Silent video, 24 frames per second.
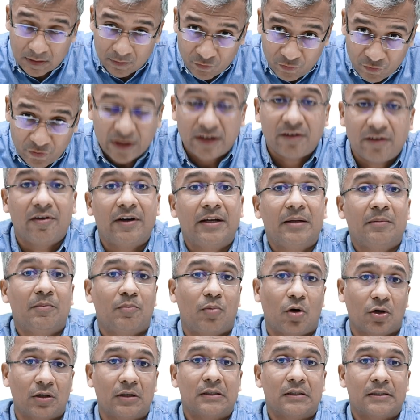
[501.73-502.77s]
Very, very
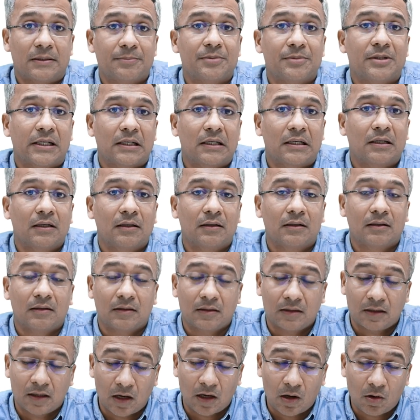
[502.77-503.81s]
important subject.
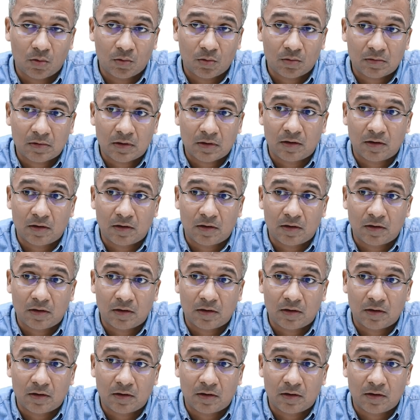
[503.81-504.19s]
Now,